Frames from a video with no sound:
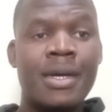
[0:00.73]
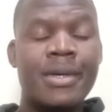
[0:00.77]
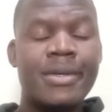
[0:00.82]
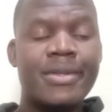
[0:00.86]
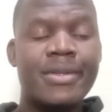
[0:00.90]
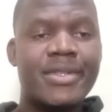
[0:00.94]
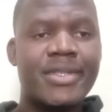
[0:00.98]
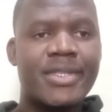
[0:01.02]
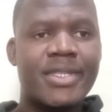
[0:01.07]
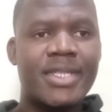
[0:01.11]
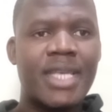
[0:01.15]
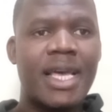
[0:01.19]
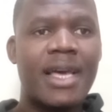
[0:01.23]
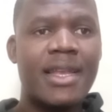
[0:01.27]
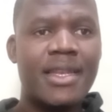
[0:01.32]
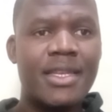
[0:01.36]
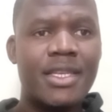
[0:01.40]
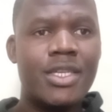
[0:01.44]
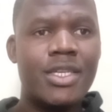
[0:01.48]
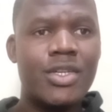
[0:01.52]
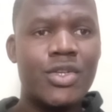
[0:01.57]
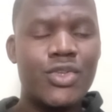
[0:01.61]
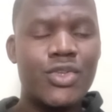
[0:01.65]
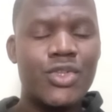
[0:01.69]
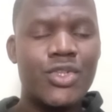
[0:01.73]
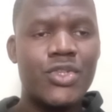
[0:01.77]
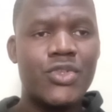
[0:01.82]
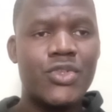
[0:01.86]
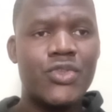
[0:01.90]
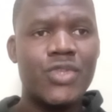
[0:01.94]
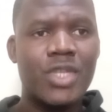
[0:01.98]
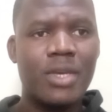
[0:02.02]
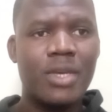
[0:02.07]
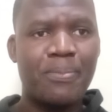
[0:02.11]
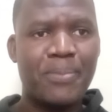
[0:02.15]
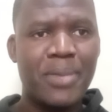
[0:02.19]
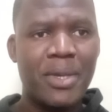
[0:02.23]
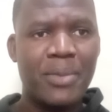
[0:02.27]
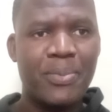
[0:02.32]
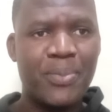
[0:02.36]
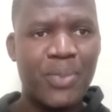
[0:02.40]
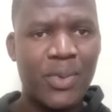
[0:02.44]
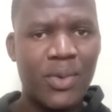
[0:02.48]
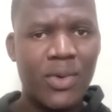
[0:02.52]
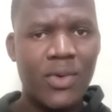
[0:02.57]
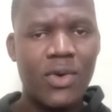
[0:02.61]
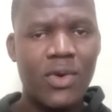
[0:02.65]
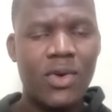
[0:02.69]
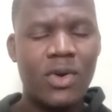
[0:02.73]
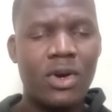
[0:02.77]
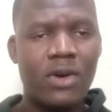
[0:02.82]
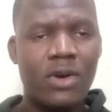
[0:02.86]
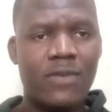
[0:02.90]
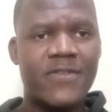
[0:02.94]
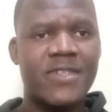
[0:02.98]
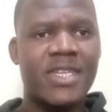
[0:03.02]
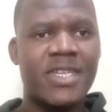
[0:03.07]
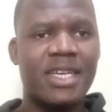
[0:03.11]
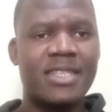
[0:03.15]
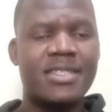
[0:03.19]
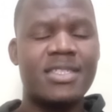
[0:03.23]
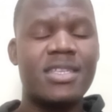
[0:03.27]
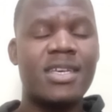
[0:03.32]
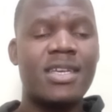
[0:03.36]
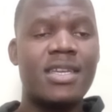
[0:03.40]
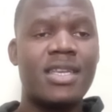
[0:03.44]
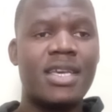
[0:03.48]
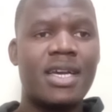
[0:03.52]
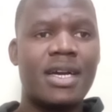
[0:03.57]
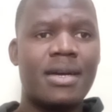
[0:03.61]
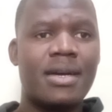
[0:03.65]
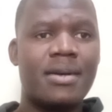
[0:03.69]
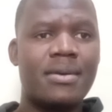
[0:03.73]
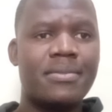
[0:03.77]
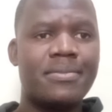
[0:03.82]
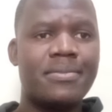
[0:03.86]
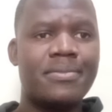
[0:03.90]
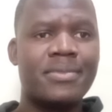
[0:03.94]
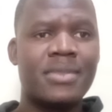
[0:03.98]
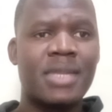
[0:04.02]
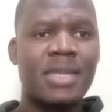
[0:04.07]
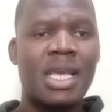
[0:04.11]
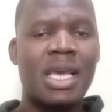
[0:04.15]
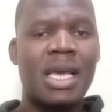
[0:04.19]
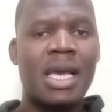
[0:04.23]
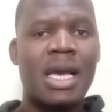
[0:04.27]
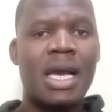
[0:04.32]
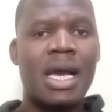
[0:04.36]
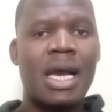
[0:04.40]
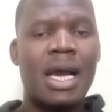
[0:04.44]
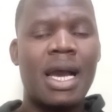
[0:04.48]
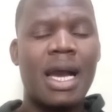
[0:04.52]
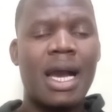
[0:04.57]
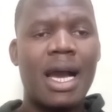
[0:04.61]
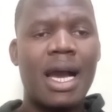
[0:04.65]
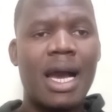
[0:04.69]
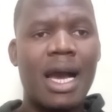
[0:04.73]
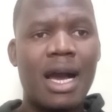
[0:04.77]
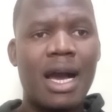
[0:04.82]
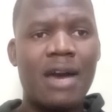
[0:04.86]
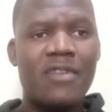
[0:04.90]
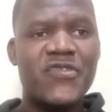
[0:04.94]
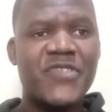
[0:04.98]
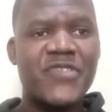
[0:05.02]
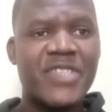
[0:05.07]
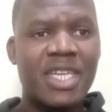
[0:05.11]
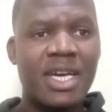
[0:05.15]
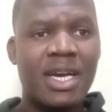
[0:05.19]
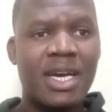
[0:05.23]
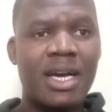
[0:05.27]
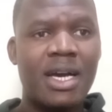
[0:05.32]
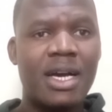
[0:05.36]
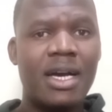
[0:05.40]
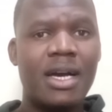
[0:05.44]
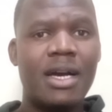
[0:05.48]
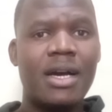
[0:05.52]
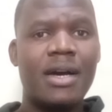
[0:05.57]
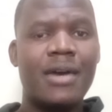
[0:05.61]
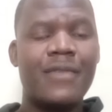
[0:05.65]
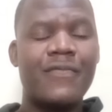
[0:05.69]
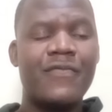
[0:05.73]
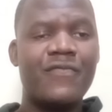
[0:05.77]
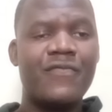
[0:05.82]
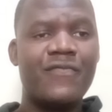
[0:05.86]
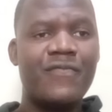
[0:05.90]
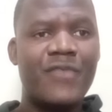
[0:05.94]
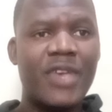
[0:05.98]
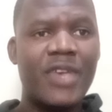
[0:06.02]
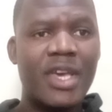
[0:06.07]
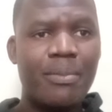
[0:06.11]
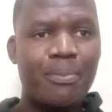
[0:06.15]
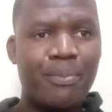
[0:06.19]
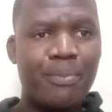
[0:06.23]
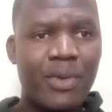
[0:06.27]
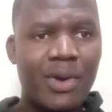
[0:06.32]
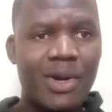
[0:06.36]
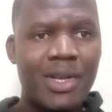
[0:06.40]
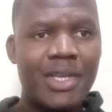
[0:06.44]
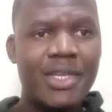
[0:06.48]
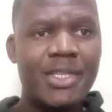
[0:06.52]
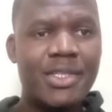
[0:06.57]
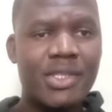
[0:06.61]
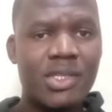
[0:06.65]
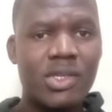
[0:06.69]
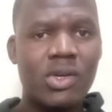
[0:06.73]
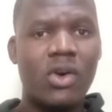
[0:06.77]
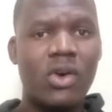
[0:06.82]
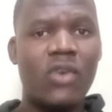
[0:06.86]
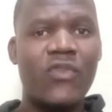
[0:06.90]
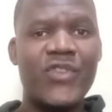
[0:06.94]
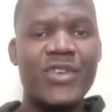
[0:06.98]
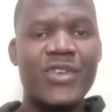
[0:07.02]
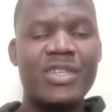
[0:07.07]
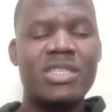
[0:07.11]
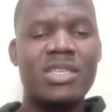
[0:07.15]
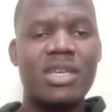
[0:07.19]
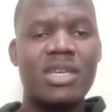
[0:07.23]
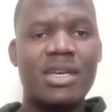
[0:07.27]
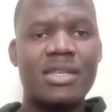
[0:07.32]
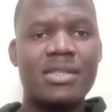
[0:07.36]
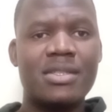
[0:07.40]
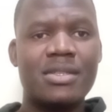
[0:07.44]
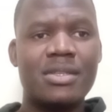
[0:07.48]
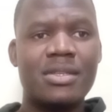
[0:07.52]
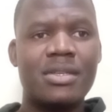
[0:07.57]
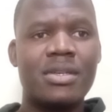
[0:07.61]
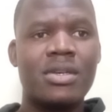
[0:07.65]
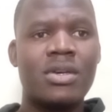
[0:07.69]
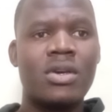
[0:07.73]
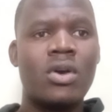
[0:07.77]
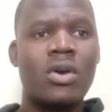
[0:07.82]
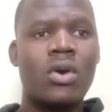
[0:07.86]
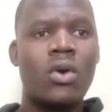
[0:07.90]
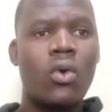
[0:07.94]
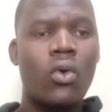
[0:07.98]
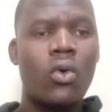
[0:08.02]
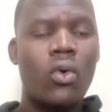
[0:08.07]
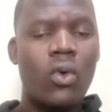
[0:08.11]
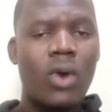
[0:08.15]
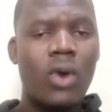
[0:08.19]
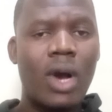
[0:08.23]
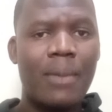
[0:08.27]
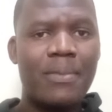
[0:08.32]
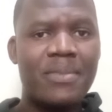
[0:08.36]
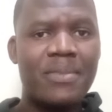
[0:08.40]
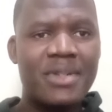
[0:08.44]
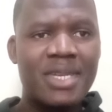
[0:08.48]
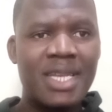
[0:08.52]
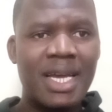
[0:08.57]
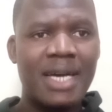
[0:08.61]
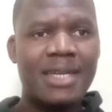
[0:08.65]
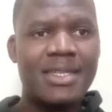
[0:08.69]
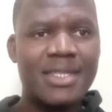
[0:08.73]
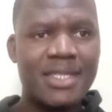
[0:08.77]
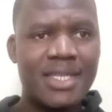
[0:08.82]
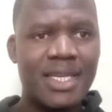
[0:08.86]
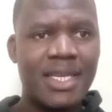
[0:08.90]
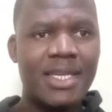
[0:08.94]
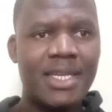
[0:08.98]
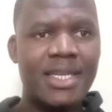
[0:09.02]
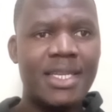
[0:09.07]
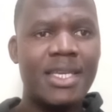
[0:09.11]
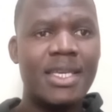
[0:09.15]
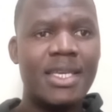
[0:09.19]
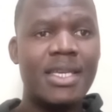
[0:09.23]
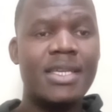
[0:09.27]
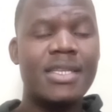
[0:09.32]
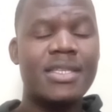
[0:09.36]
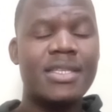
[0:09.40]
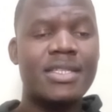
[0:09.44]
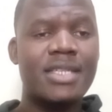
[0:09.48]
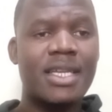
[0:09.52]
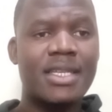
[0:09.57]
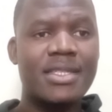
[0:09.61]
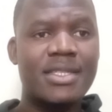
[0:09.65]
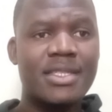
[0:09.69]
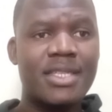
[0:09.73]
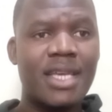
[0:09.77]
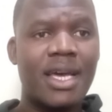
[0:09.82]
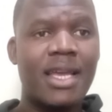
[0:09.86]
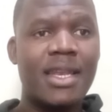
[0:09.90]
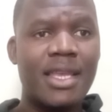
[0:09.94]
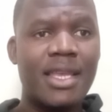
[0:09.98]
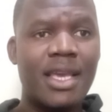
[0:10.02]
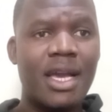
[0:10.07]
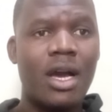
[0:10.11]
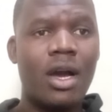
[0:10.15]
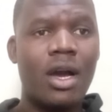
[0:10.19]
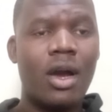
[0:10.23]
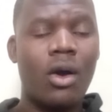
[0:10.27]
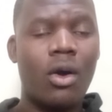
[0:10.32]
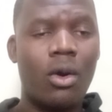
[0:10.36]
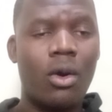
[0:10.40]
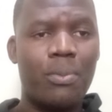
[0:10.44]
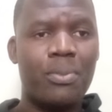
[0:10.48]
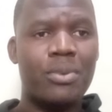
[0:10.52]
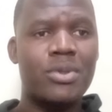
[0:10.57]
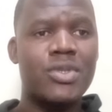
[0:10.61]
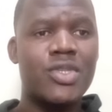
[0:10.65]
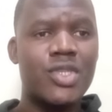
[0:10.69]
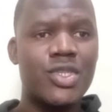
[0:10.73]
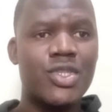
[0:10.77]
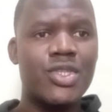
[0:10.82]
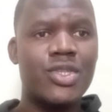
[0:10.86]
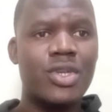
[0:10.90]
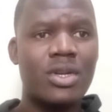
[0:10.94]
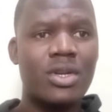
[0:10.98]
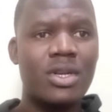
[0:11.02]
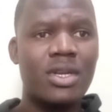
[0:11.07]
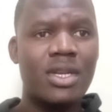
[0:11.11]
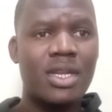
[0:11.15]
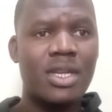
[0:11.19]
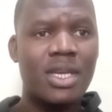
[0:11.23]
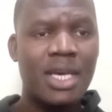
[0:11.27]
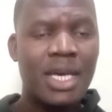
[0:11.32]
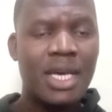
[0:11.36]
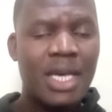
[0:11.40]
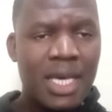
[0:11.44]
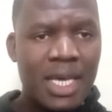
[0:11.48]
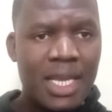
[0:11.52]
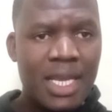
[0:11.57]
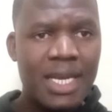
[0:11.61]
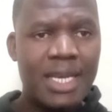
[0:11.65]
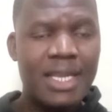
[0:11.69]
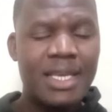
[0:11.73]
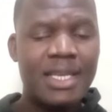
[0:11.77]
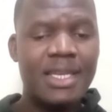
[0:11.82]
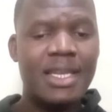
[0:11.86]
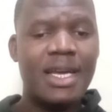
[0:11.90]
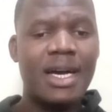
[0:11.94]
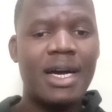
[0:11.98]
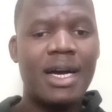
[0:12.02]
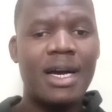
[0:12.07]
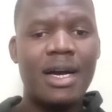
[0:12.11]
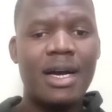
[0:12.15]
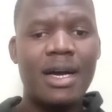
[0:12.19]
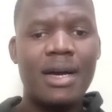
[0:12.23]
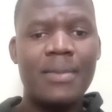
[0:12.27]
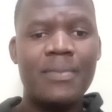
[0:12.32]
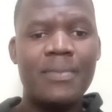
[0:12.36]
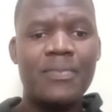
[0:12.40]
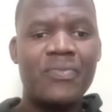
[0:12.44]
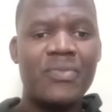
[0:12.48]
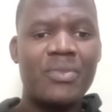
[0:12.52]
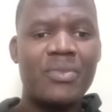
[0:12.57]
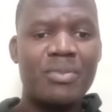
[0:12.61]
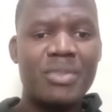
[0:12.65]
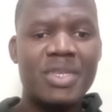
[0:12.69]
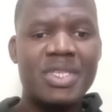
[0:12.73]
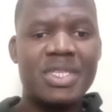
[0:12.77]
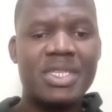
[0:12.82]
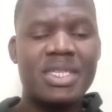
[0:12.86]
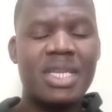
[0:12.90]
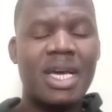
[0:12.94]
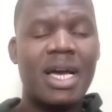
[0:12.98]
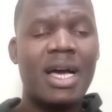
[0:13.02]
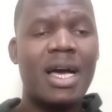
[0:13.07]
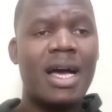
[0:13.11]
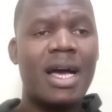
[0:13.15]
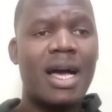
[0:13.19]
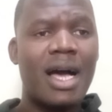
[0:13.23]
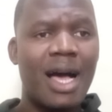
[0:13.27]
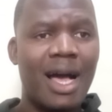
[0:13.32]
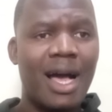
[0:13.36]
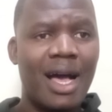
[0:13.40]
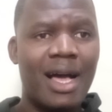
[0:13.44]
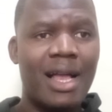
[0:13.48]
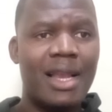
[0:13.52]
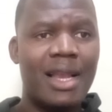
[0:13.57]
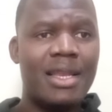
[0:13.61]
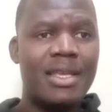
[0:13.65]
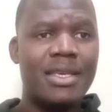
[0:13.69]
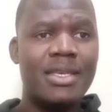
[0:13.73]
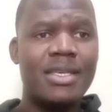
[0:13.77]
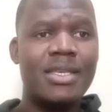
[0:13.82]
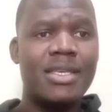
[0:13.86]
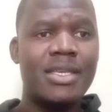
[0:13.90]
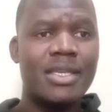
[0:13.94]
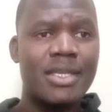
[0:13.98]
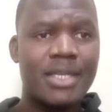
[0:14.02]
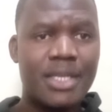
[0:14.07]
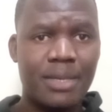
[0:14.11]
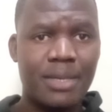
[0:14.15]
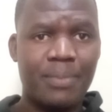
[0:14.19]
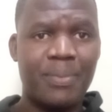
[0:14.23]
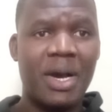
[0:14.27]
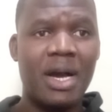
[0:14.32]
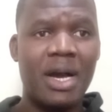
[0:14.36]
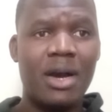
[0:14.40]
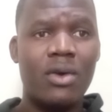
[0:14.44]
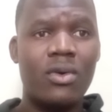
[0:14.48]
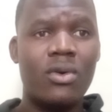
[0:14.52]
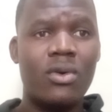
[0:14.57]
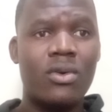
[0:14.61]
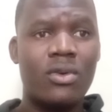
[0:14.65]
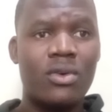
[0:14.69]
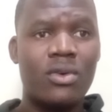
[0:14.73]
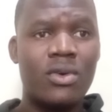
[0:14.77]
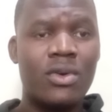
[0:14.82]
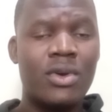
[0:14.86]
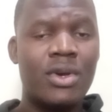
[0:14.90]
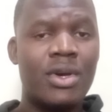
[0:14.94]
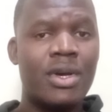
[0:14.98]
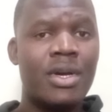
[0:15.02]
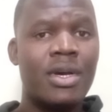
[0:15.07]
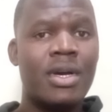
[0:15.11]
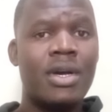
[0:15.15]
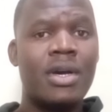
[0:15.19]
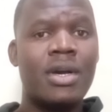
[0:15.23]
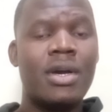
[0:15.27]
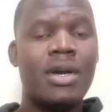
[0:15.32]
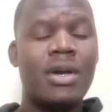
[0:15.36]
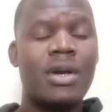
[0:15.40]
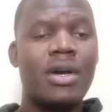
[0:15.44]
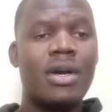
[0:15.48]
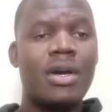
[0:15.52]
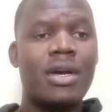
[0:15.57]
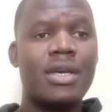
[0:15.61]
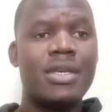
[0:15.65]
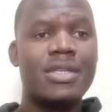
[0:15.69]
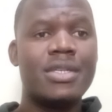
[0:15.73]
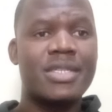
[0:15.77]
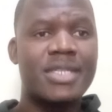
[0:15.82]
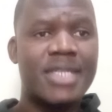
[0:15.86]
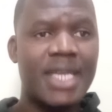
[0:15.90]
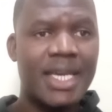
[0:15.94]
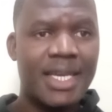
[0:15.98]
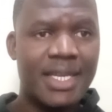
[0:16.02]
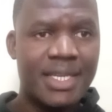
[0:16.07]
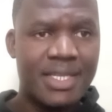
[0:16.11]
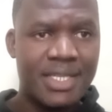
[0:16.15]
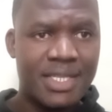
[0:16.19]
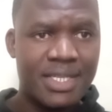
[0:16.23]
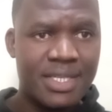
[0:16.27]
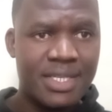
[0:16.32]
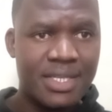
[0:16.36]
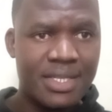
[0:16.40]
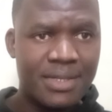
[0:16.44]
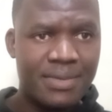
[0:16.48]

sad news to the people of Tanzania after the police officers who abducted Tanzania opposition leader Mr. Ali Kibao is dead.